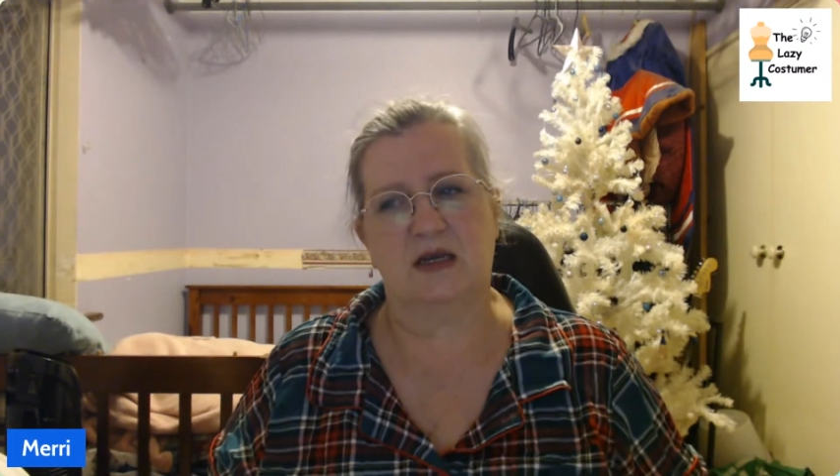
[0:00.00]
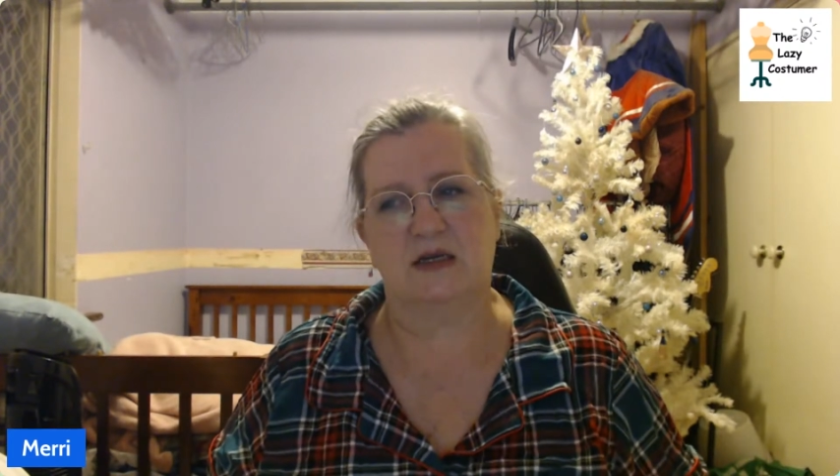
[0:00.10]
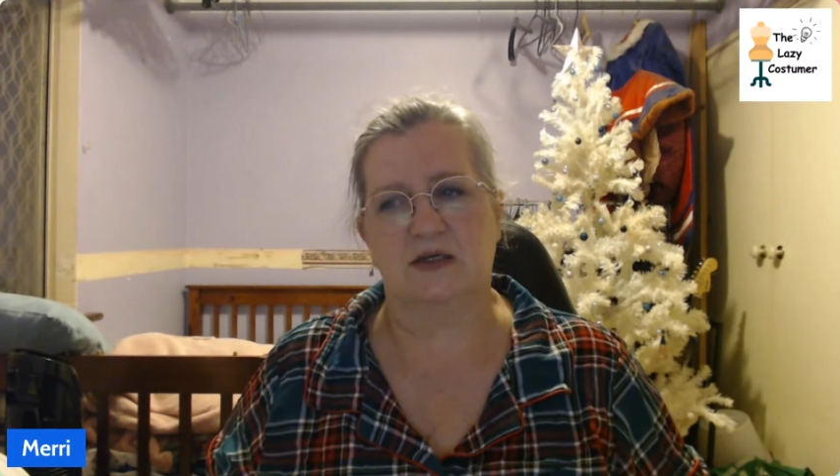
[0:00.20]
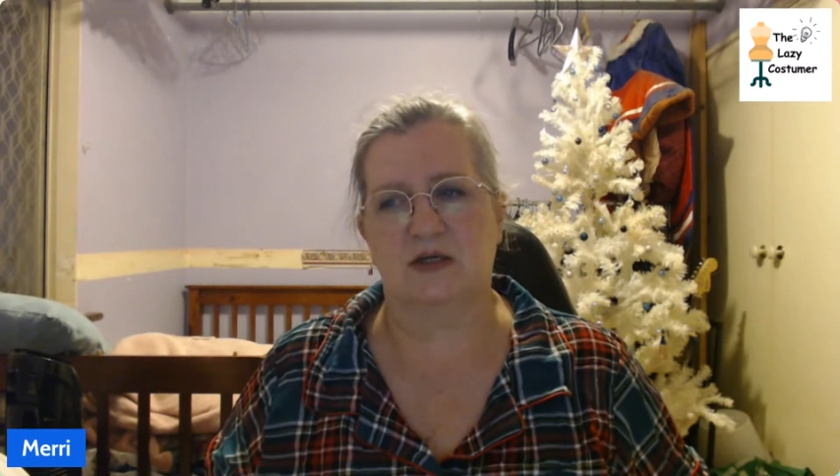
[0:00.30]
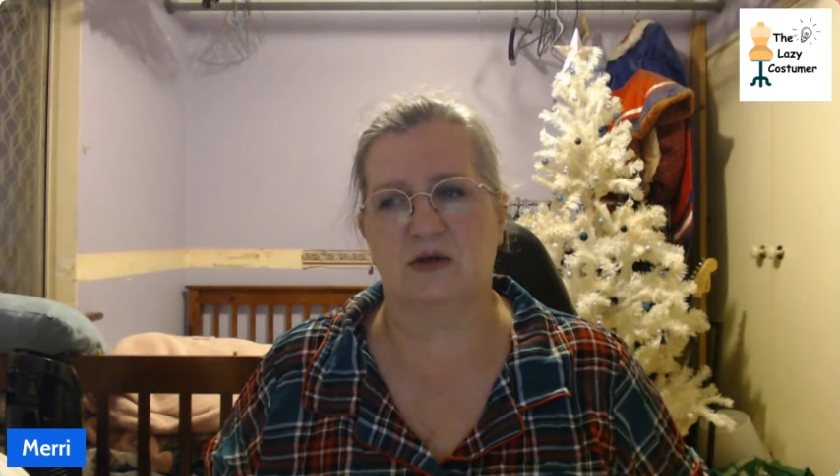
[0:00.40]

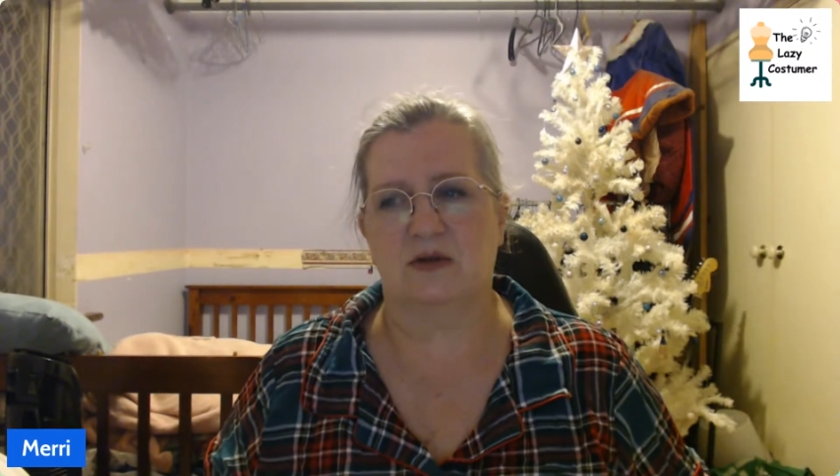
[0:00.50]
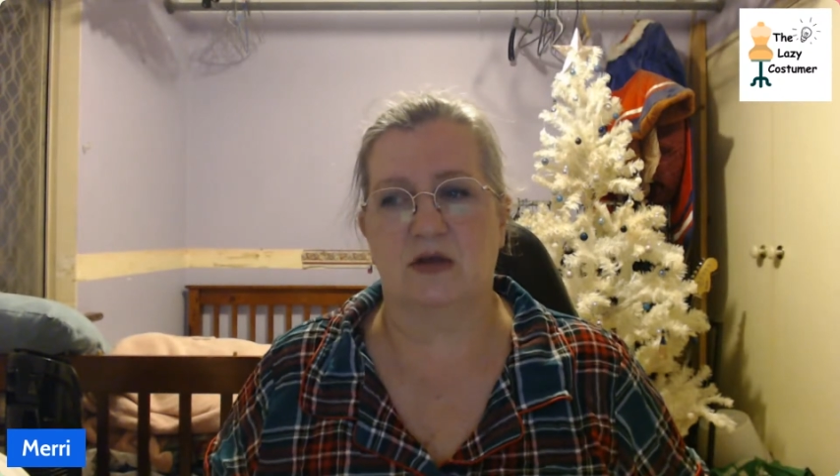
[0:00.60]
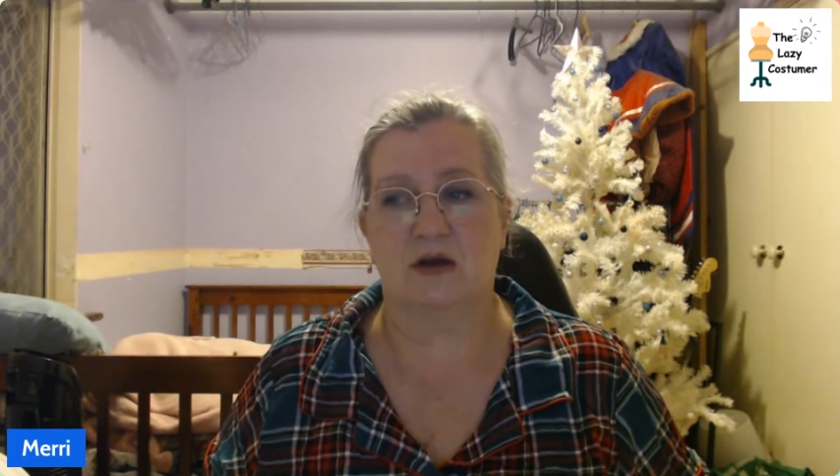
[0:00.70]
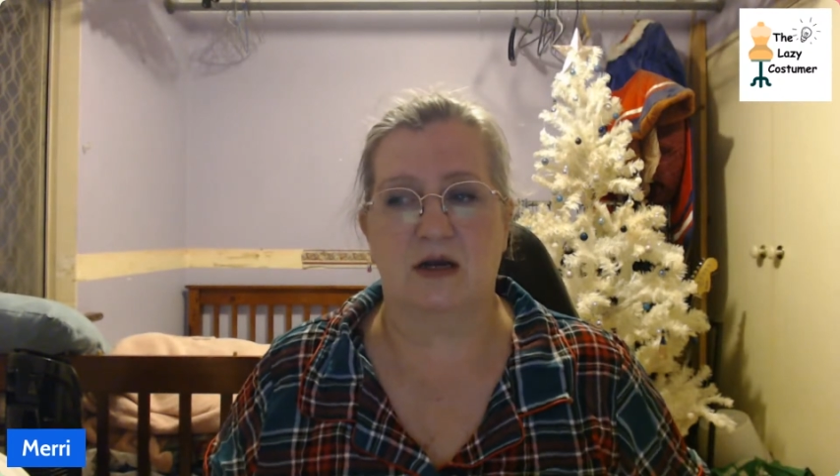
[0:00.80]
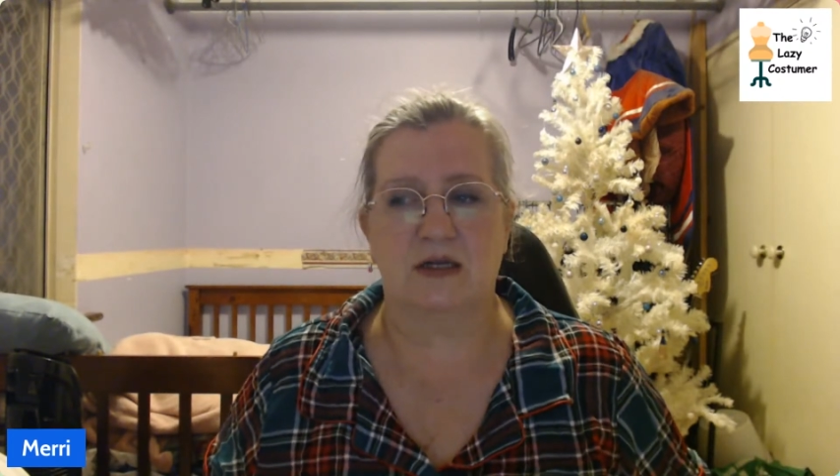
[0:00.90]
to the
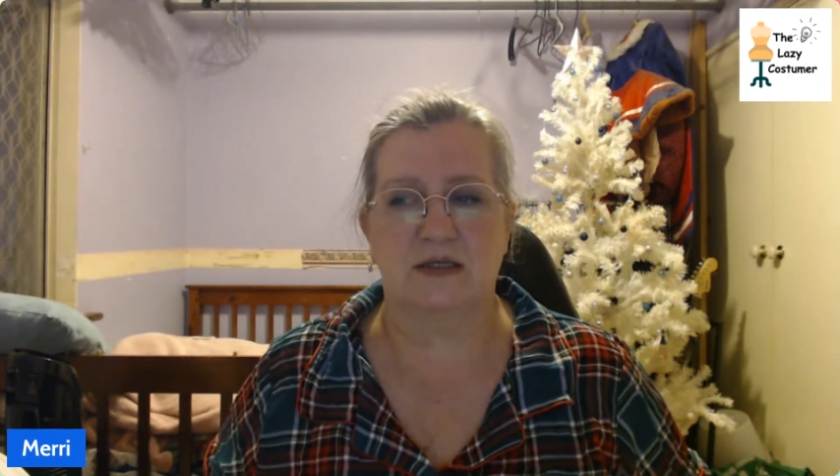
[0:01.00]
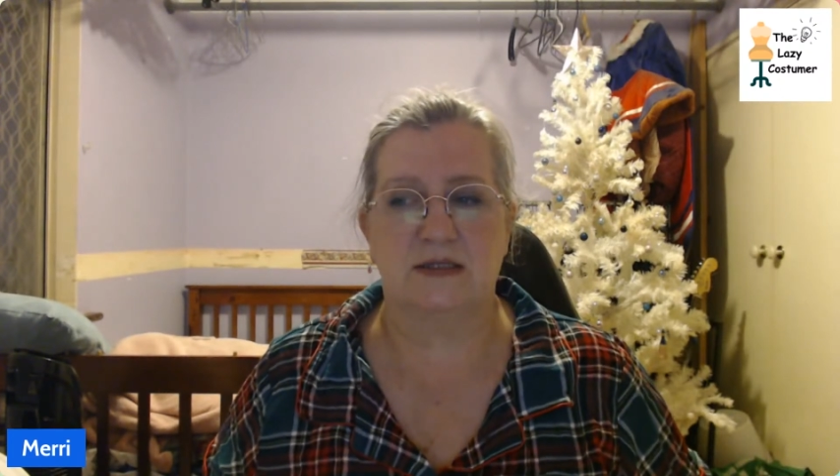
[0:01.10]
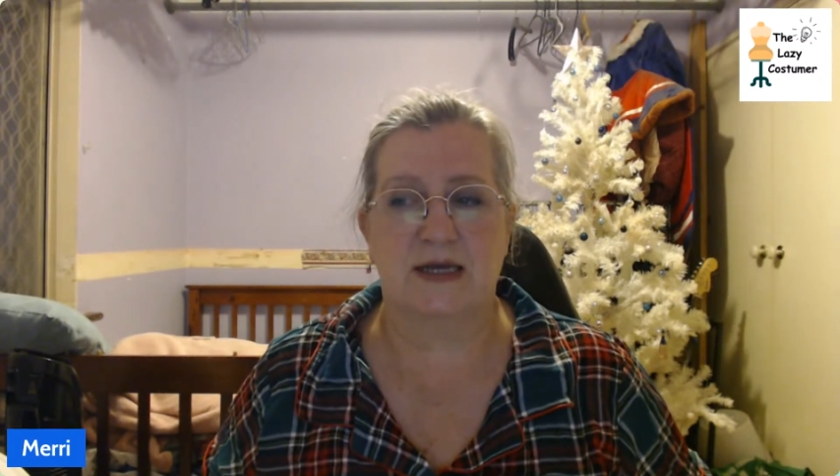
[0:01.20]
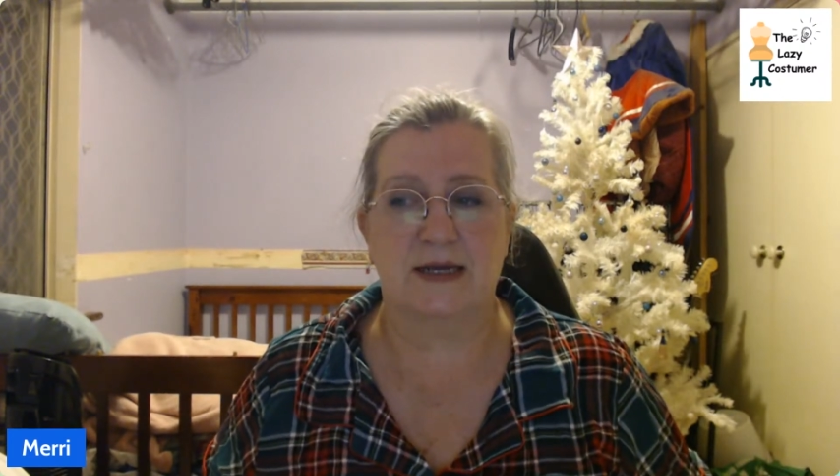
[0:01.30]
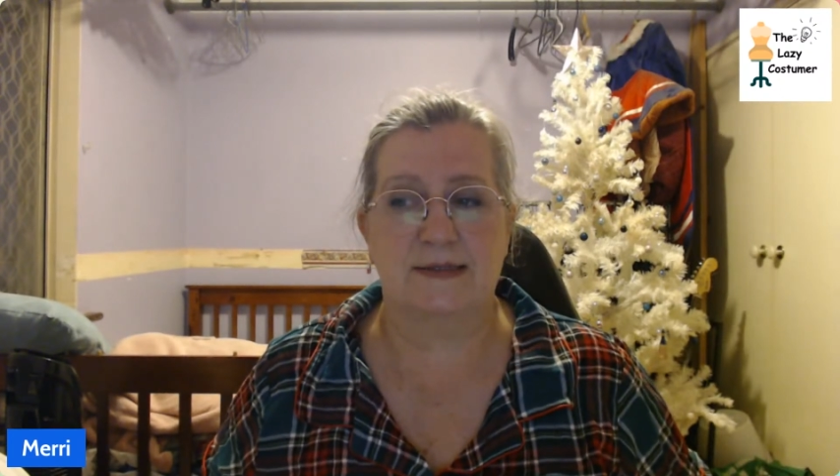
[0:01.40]
United
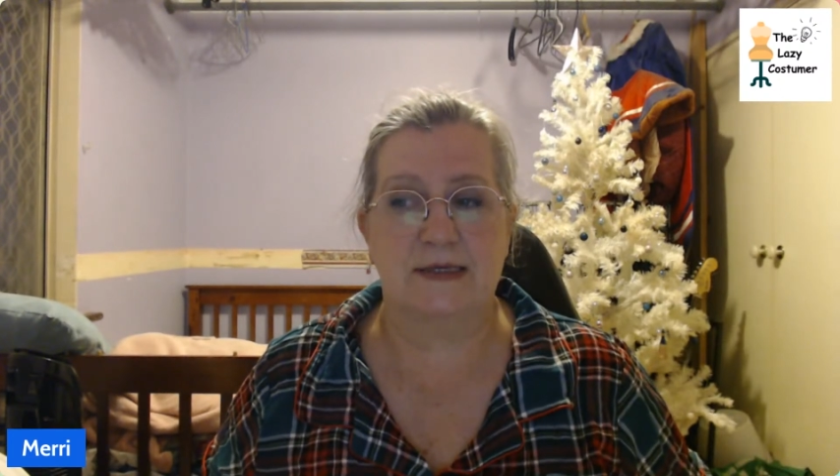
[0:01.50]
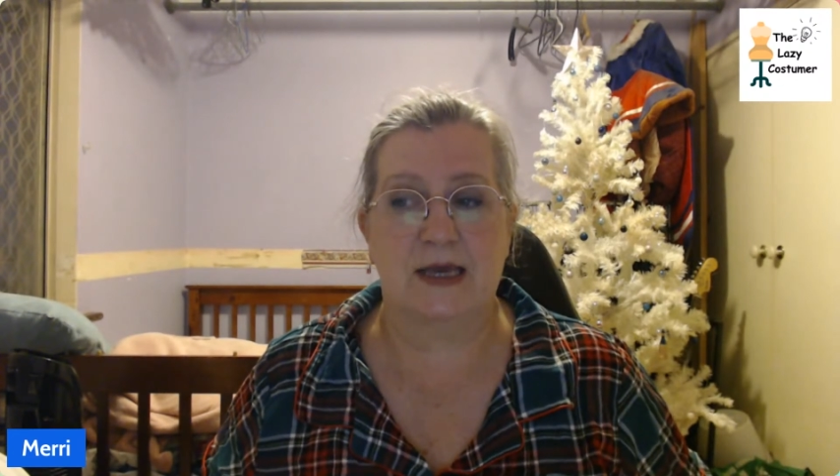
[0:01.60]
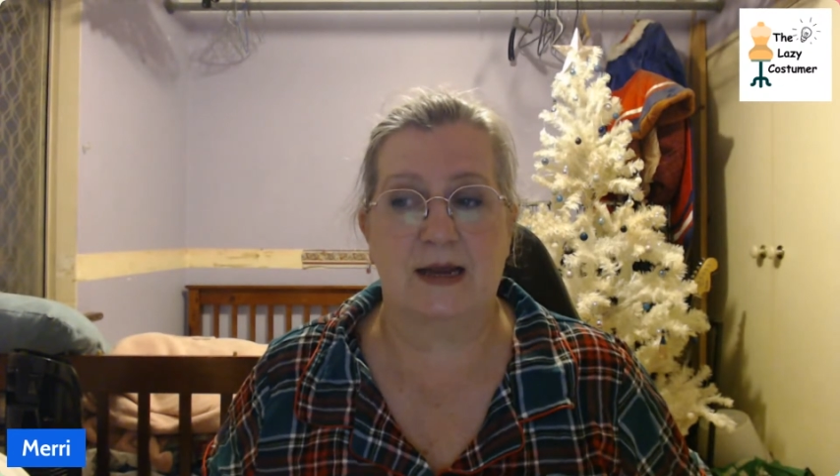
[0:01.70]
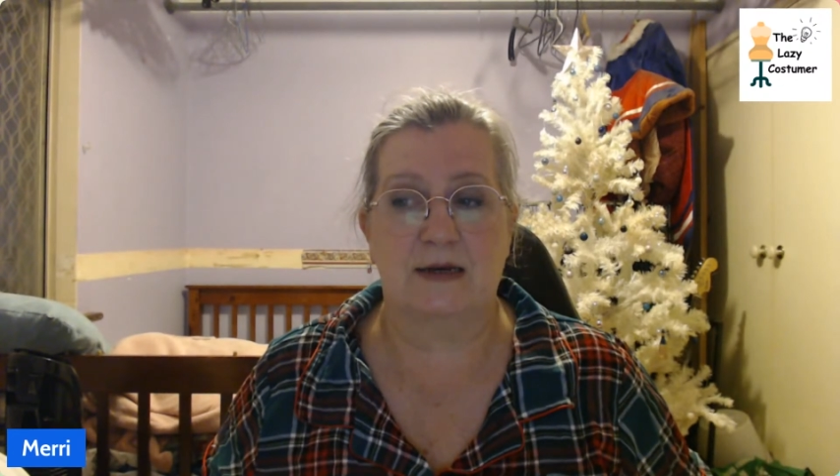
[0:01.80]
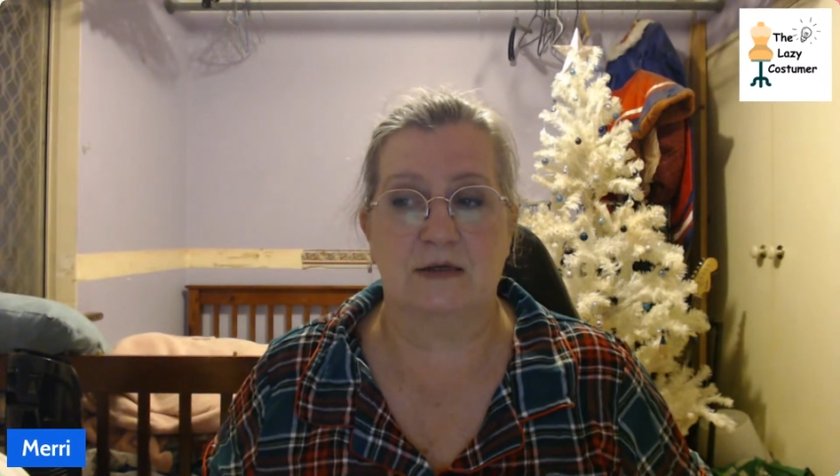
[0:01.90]
States and
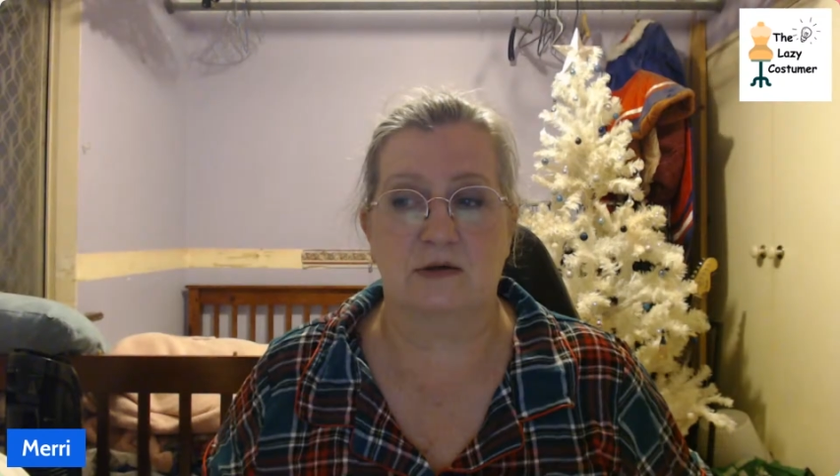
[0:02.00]
Canada